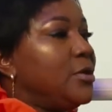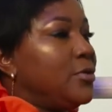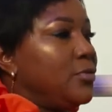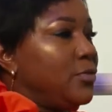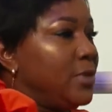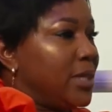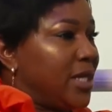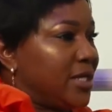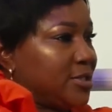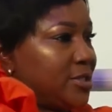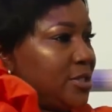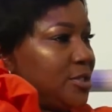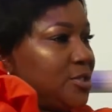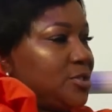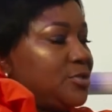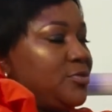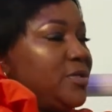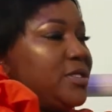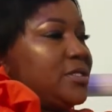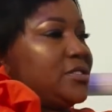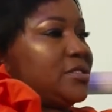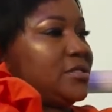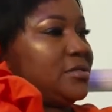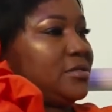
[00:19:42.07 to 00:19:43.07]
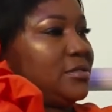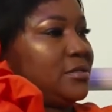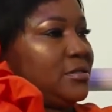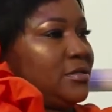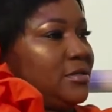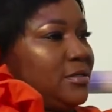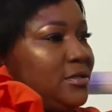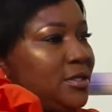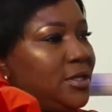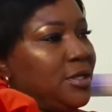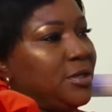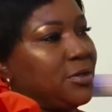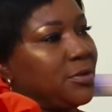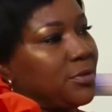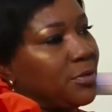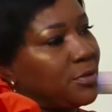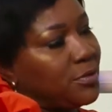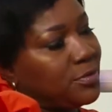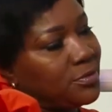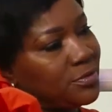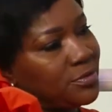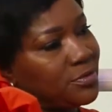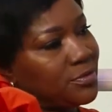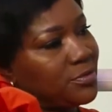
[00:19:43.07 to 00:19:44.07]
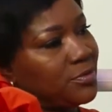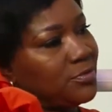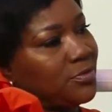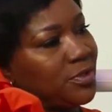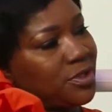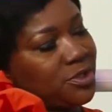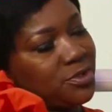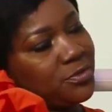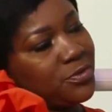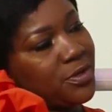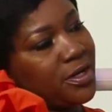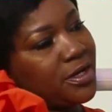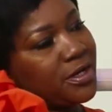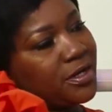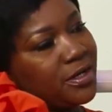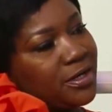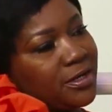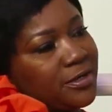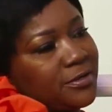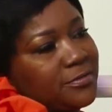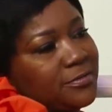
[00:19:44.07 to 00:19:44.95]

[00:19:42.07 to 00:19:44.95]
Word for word: will accentuate, you know, what you're wearing.